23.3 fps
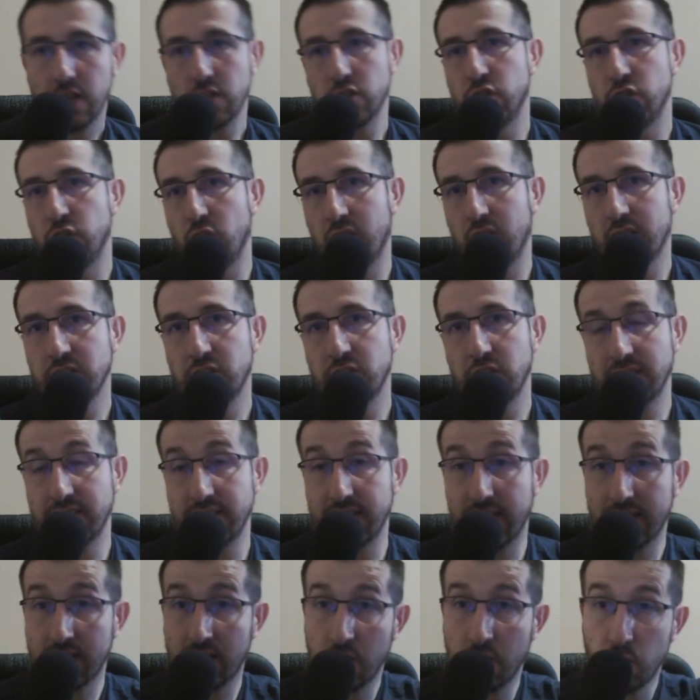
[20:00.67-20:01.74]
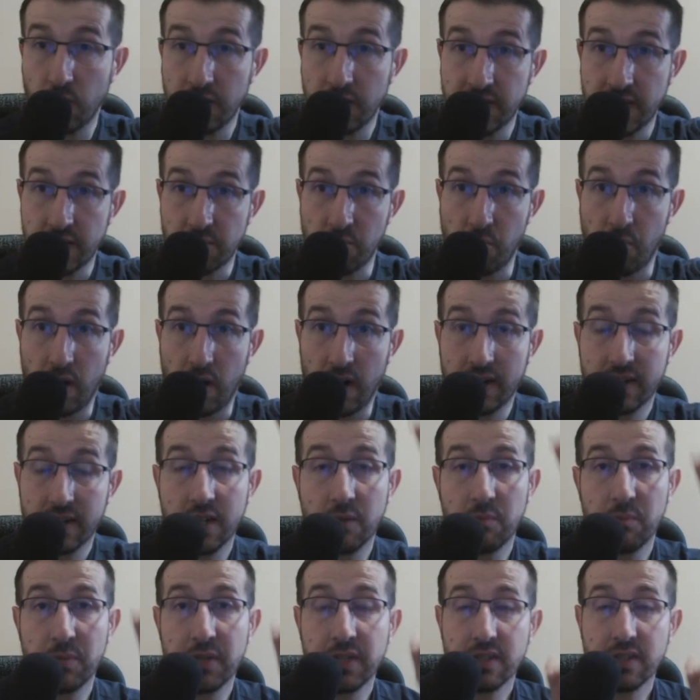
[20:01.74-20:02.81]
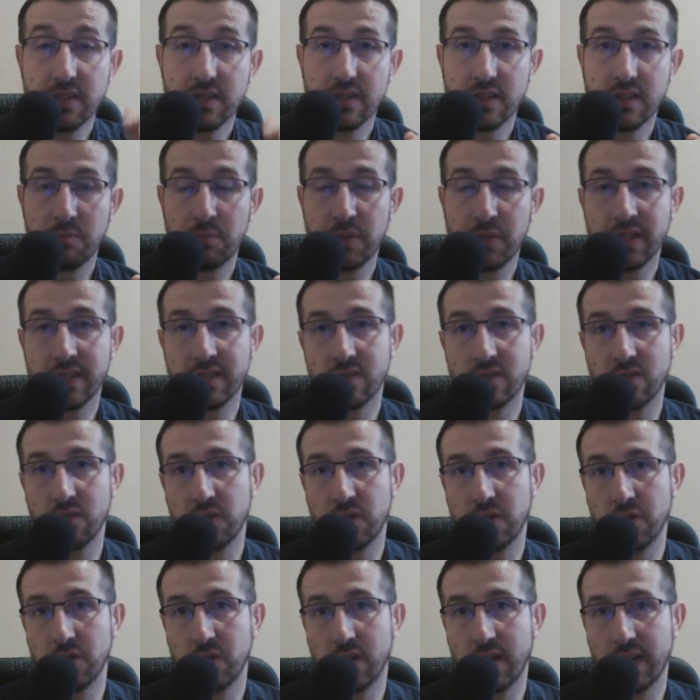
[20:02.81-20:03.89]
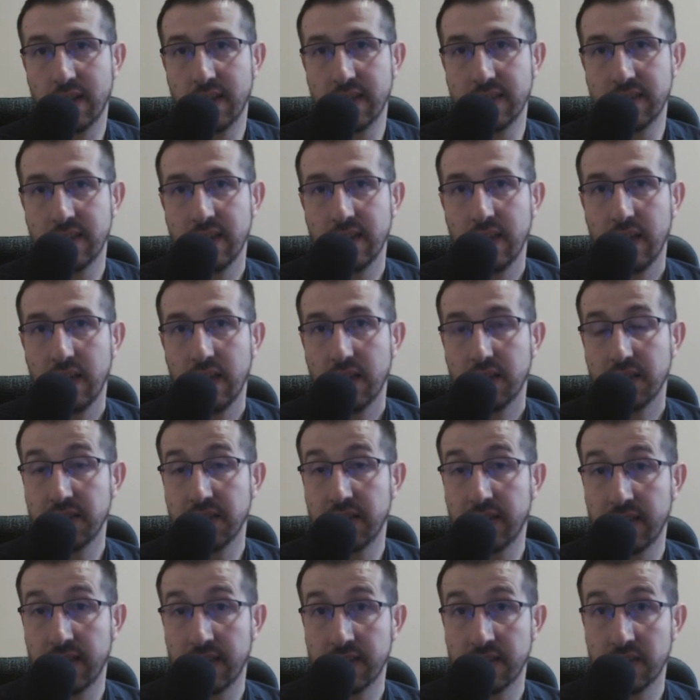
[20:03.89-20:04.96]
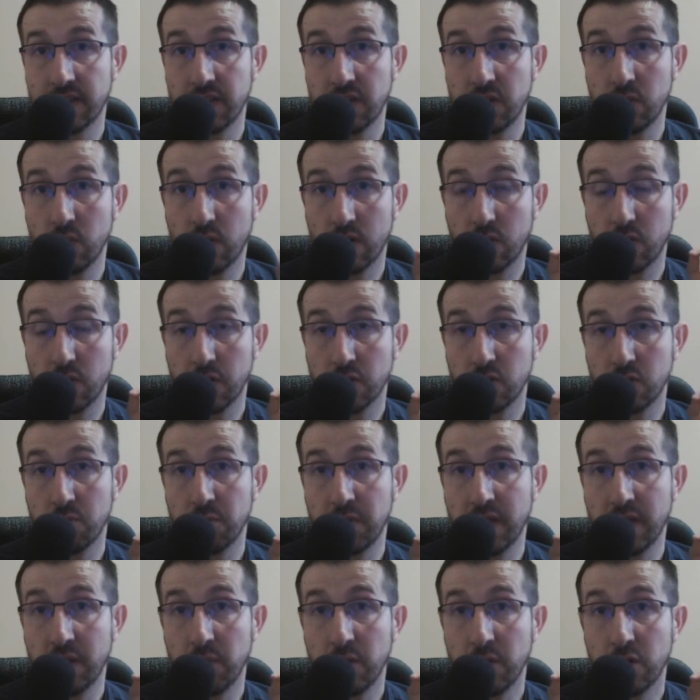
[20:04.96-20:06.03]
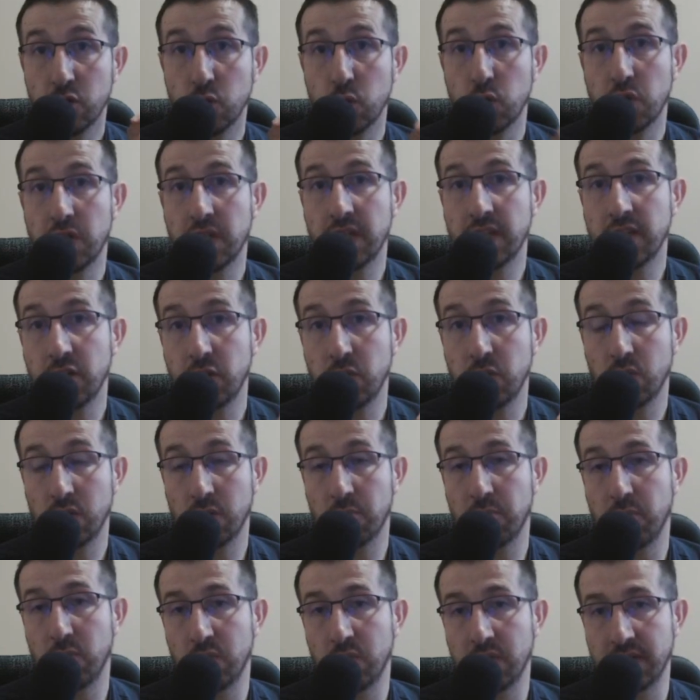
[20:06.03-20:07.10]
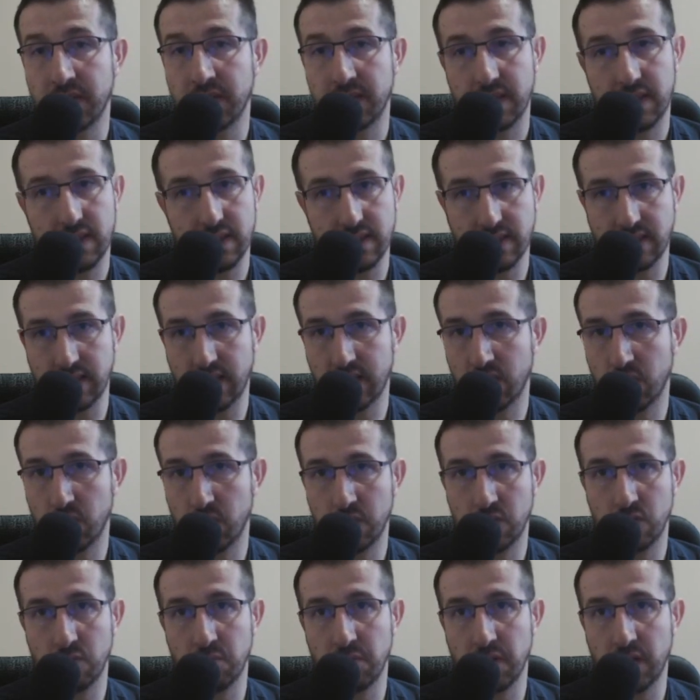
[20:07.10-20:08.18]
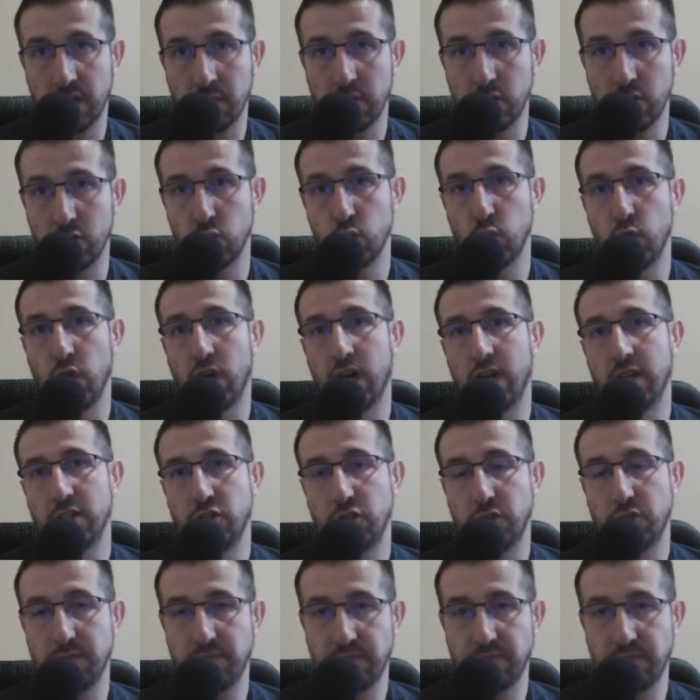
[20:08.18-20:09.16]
dodge exactly when that mark appears over your head, then you are going to be able to hit your opponent. He's not going to be able to dodge.